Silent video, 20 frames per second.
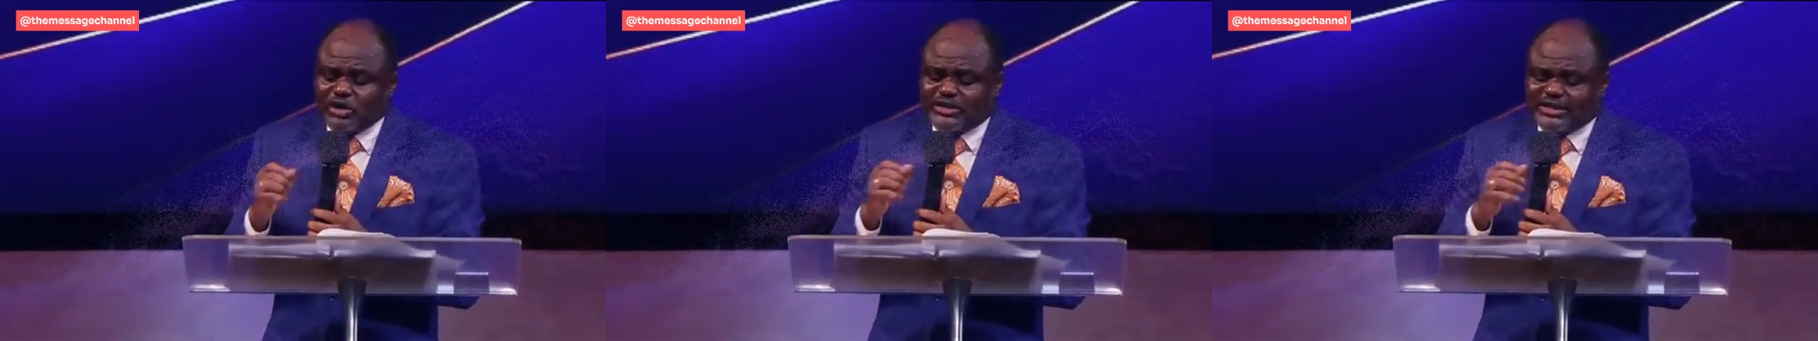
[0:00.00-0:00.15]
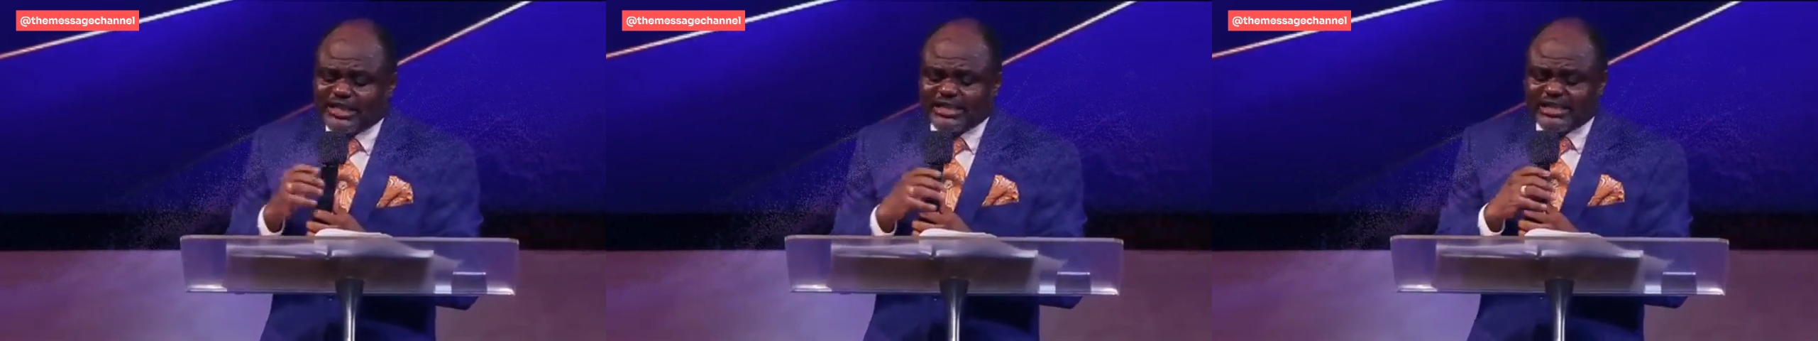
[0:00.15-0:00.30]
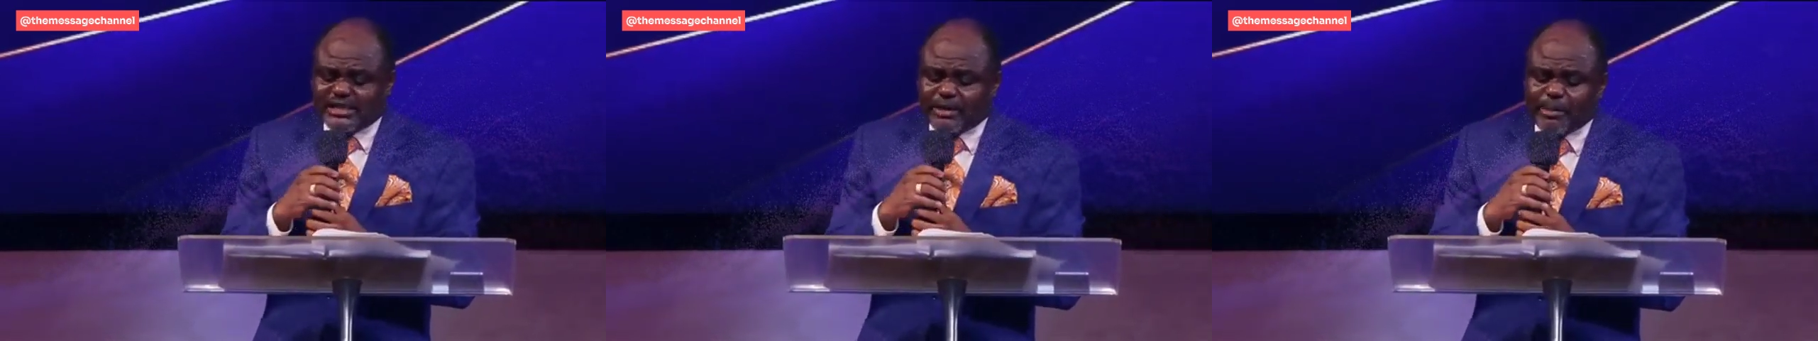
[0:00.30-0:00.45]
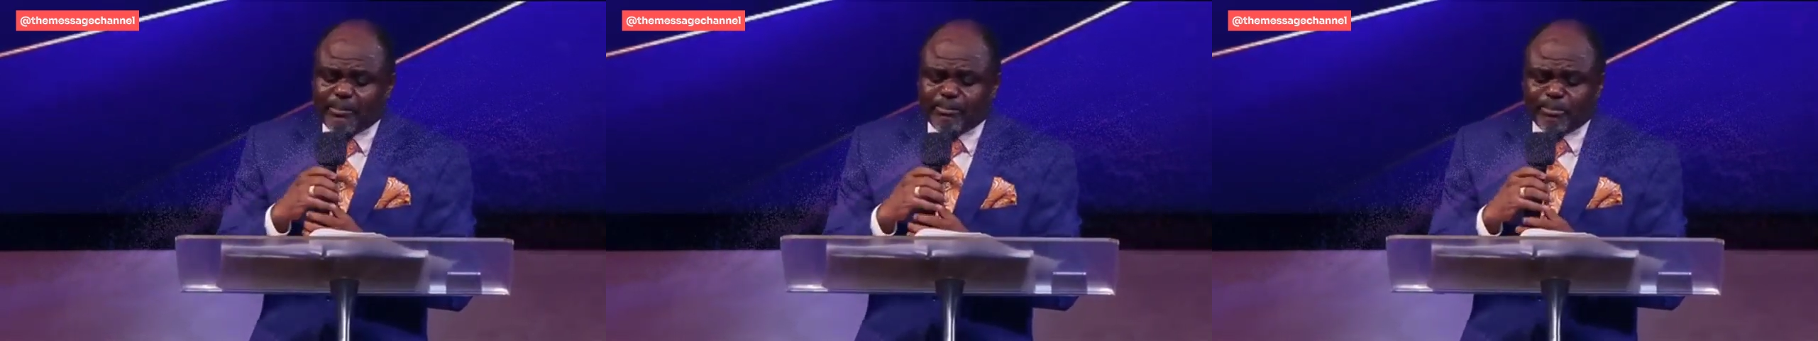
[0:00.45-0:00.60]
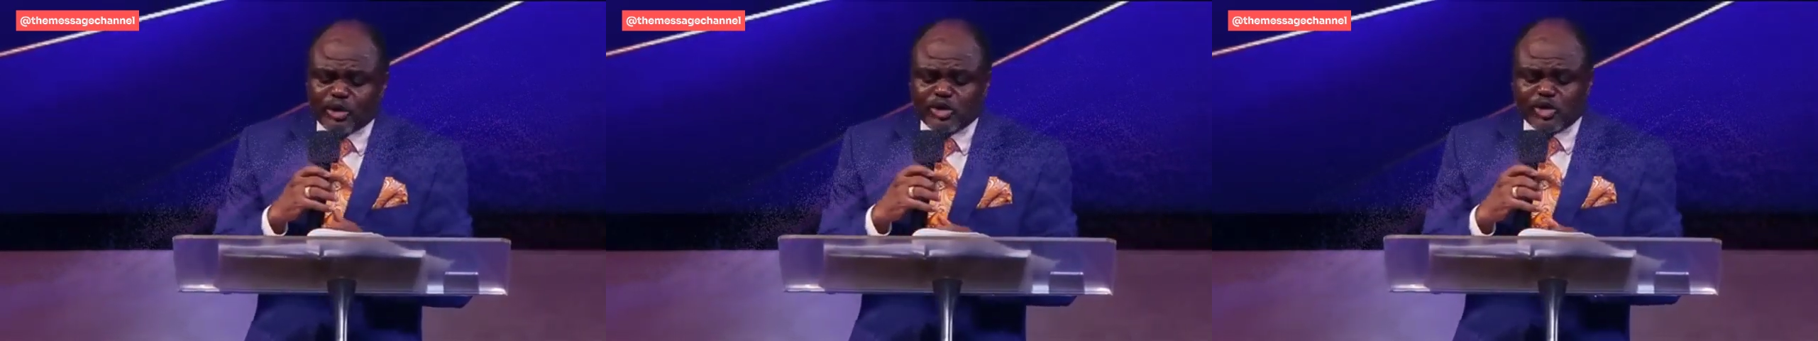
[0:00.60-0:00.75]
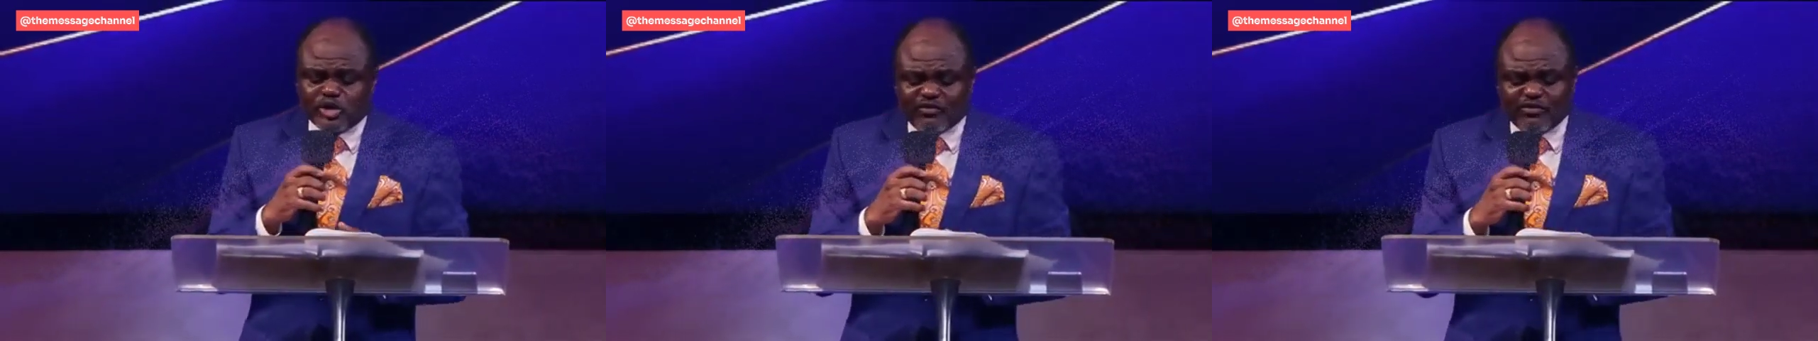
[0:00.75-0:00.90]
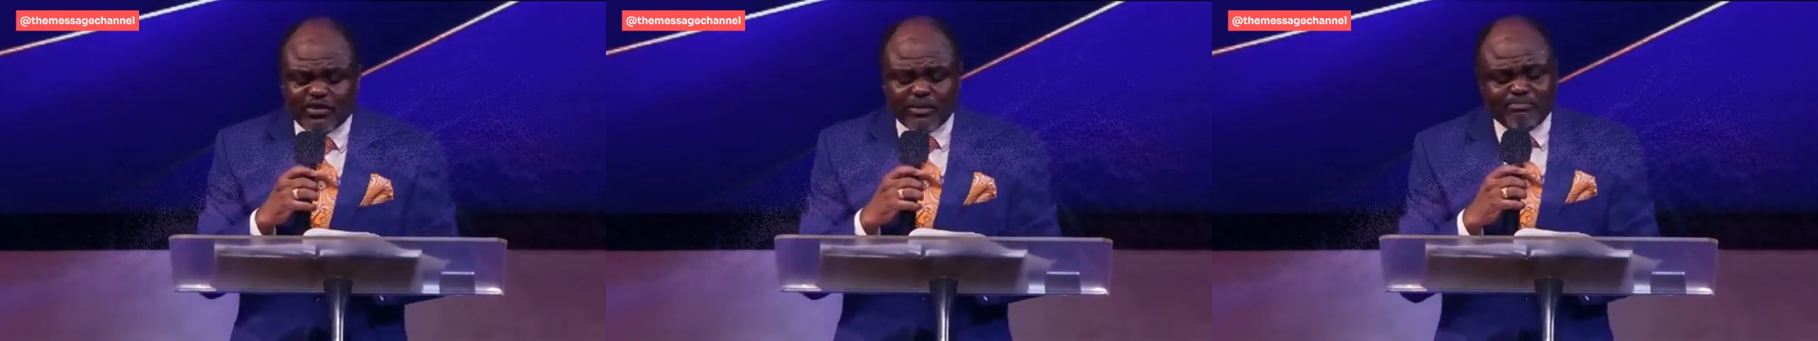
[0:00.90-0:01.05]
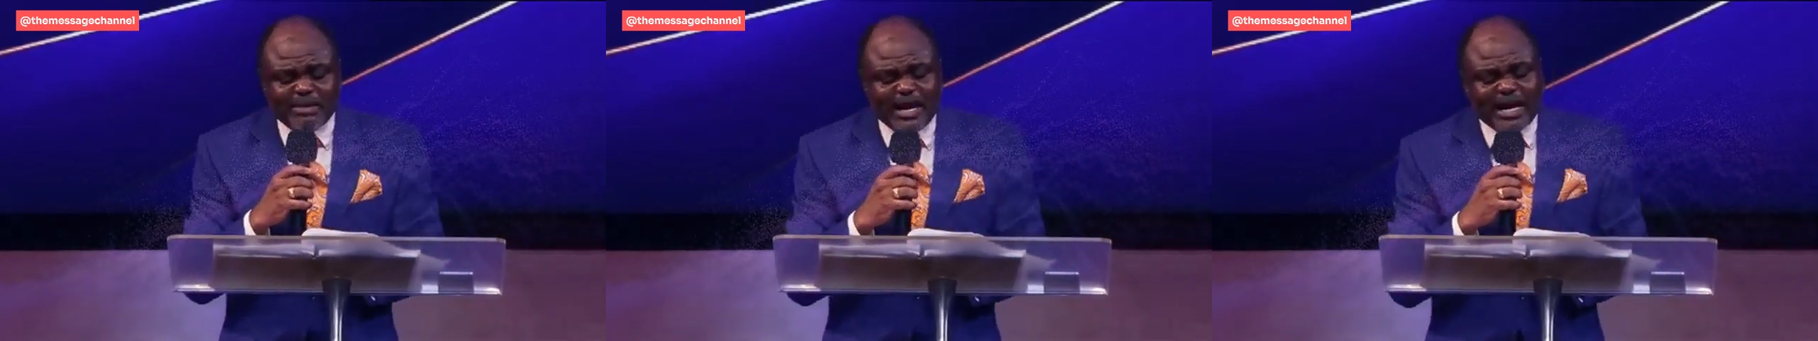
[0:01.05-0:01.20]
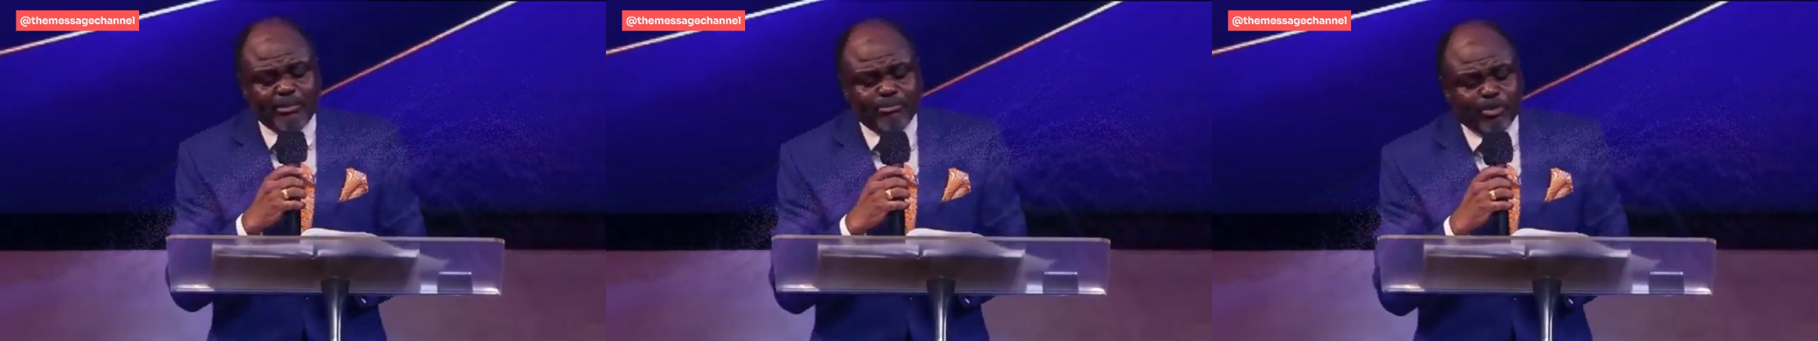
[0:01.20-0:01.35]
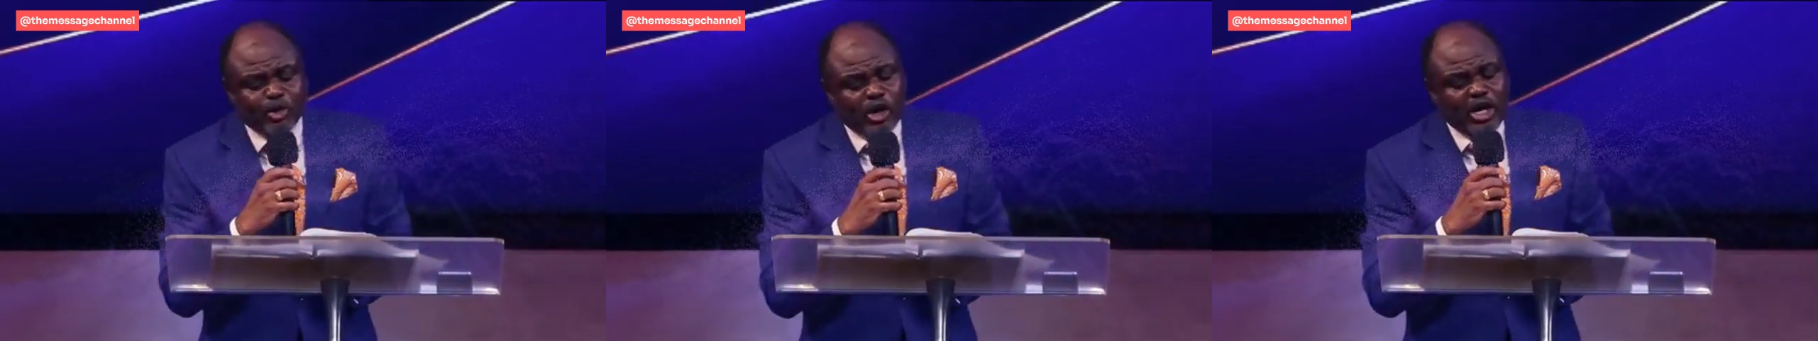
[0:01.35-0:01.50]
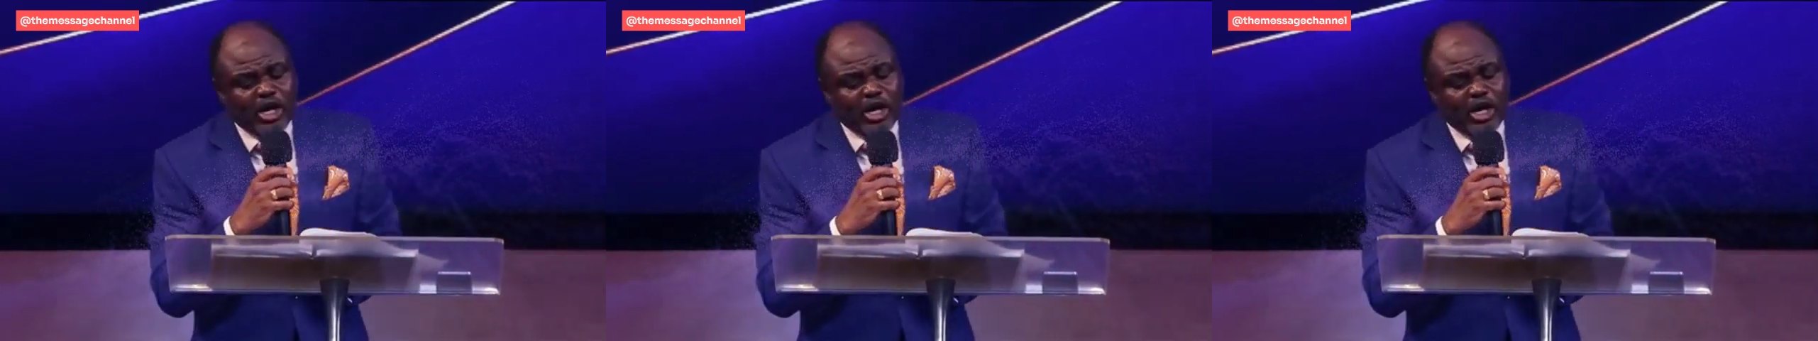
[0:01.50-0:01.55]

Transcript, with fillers: Testament books of the Bible,